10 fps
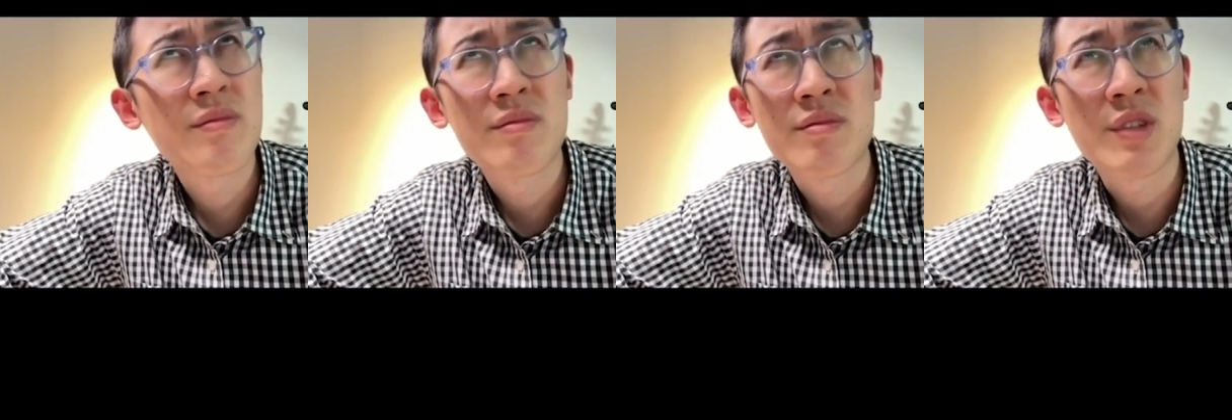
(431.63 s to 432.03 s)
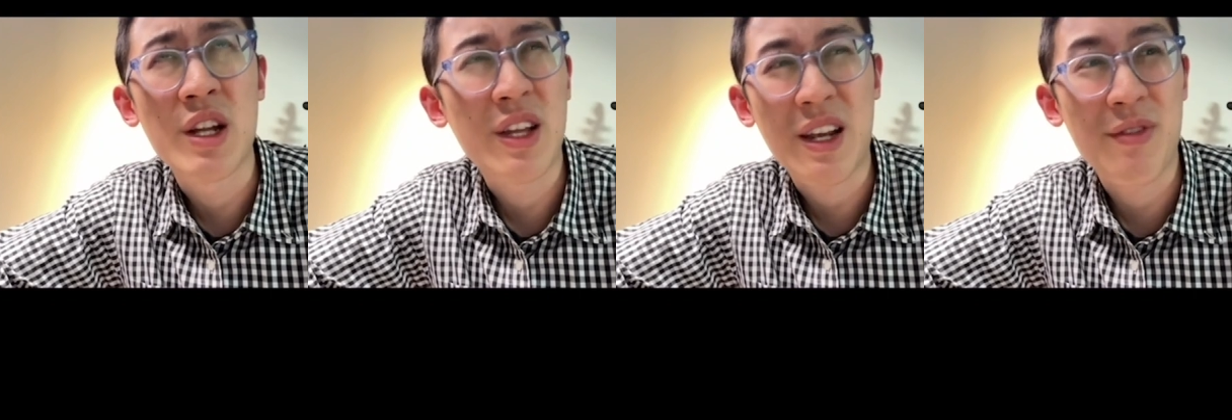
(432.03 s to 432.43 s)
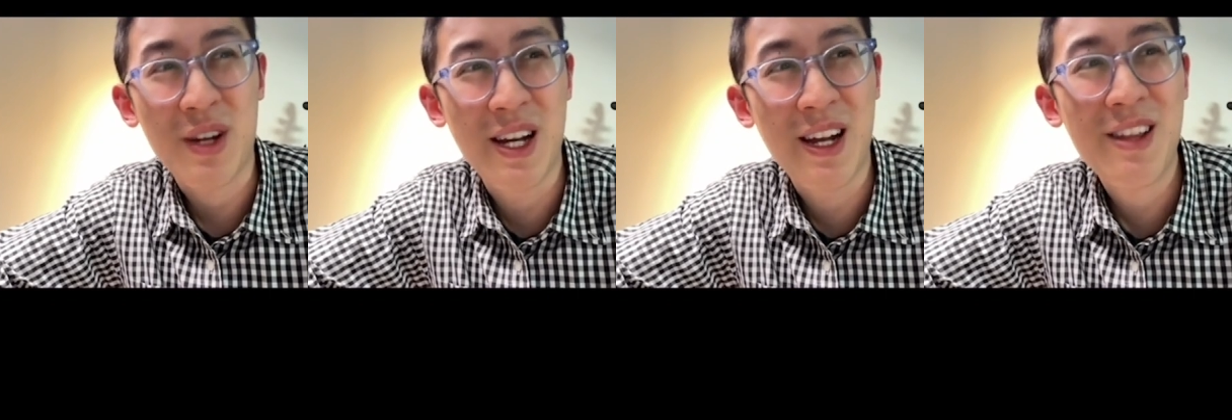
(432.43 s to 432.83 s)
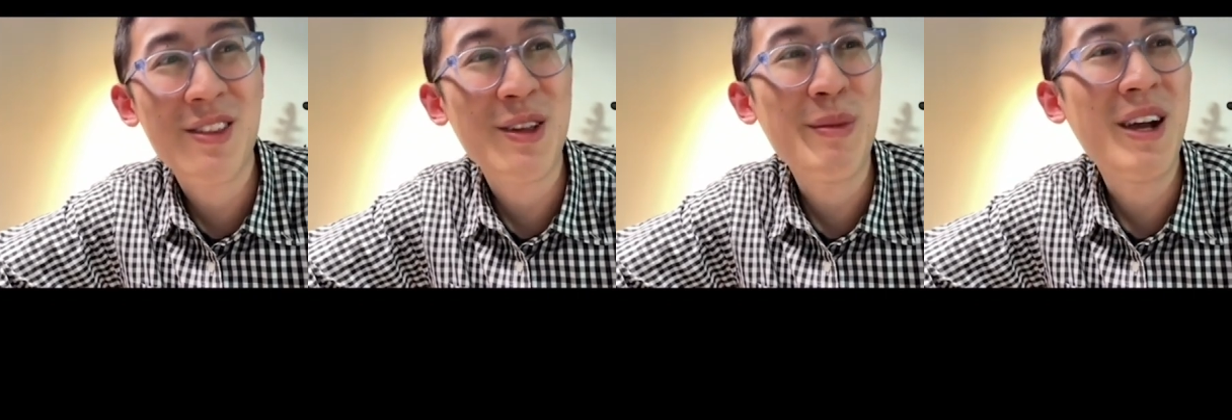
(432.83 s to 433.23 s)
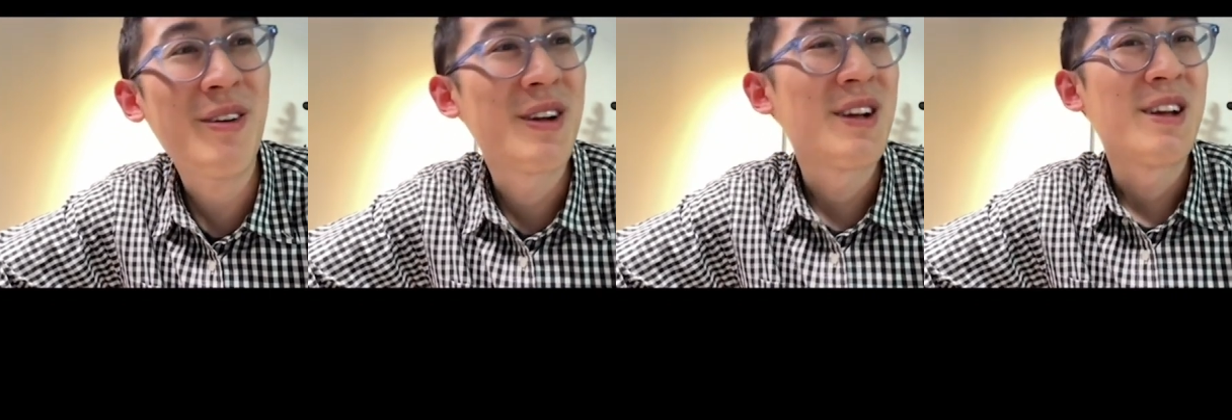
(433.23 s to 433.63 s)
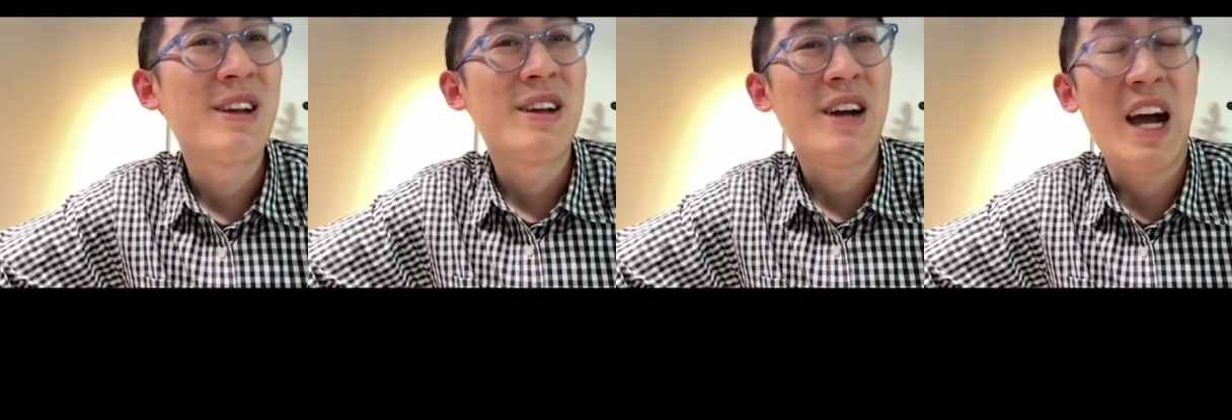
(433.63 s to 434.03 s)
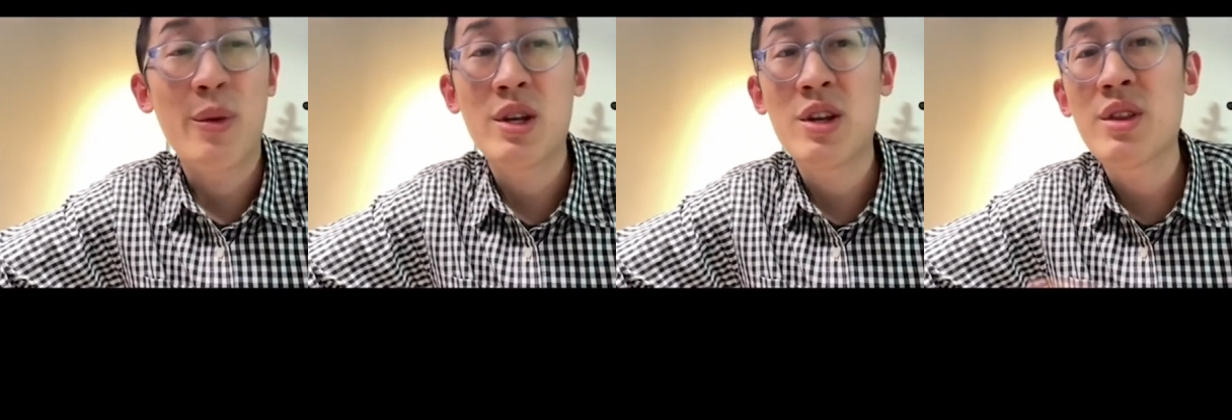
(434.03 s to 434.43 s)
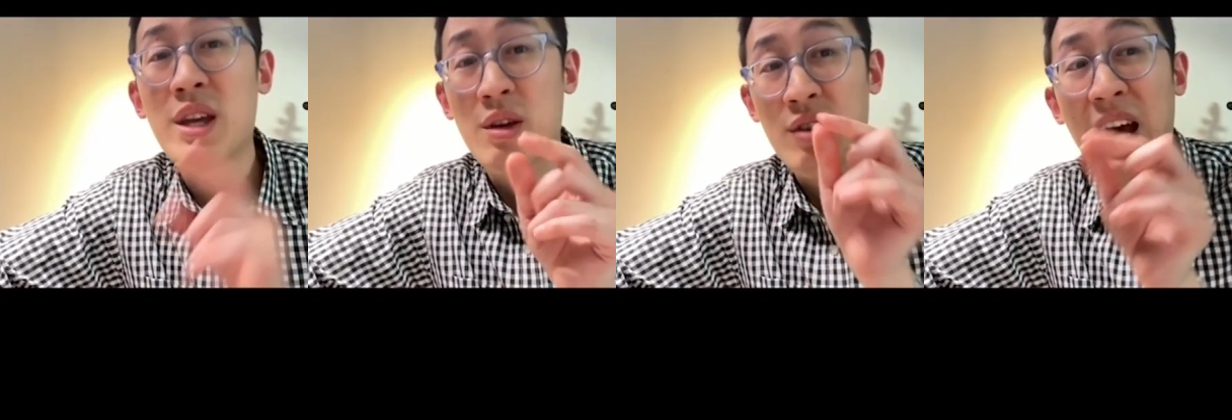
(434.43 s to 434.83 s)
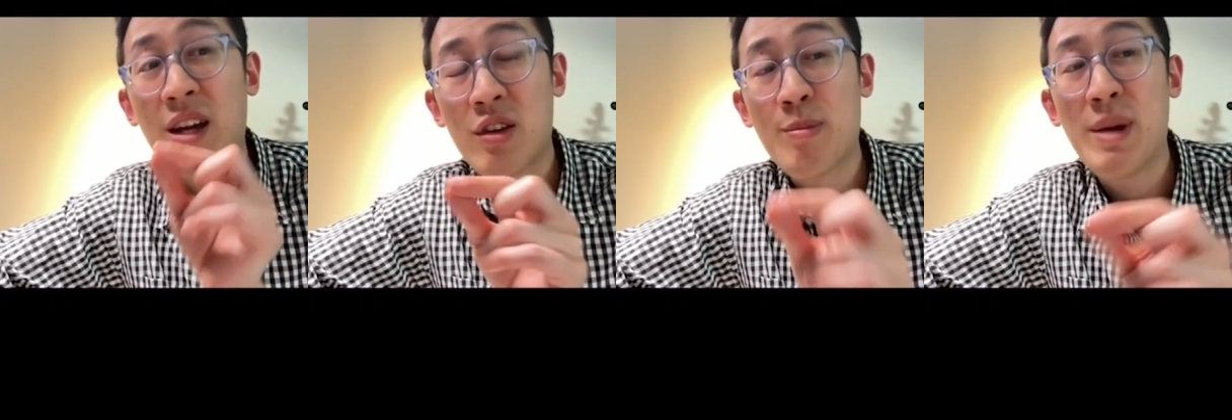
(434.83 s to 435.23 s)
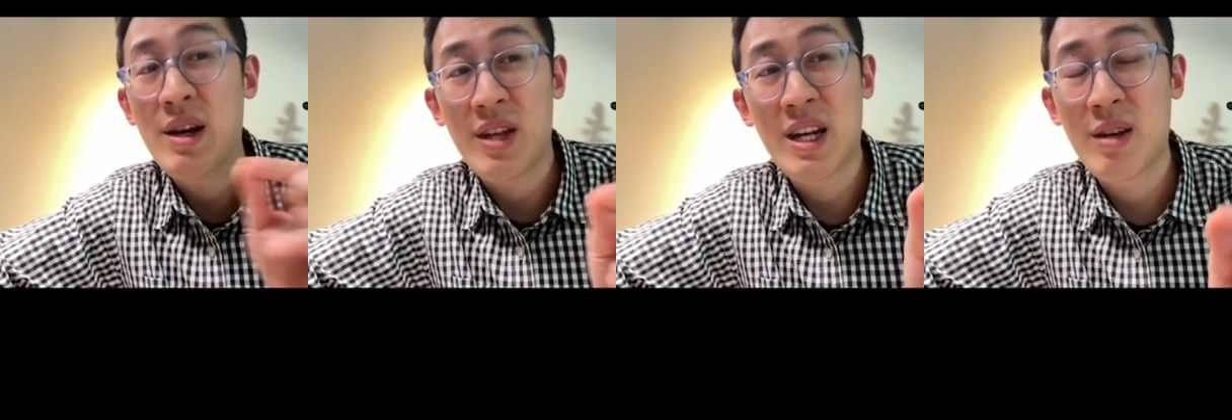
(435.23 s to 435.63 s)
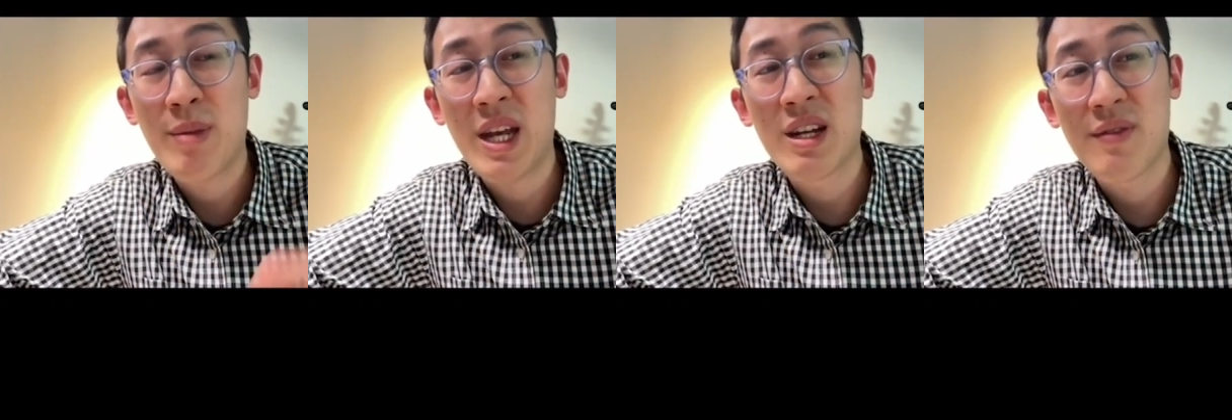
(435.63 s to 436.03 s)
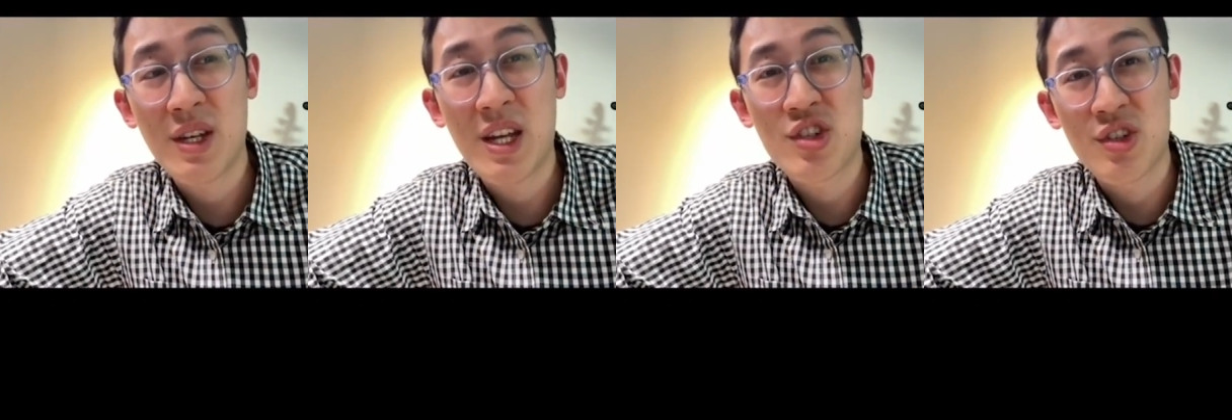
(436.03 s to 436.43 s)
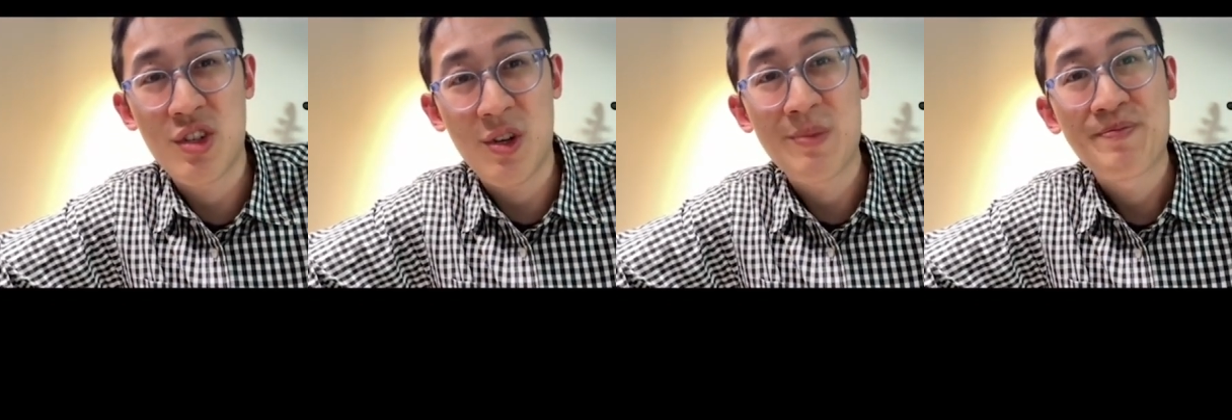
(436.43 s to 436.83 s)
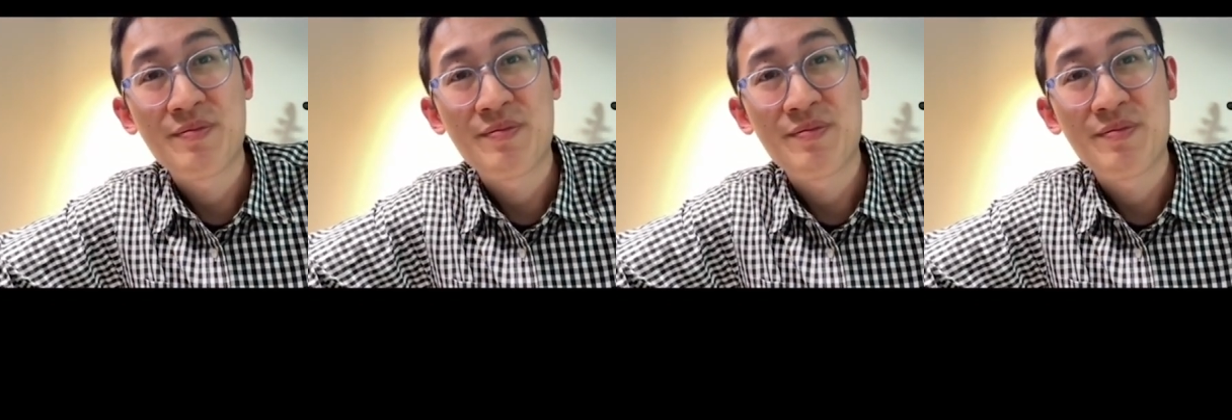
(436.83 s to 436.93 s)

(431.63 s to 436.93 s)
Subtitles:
I forgot it somehow, I would know the exact spot that I didn't pay enough attention to.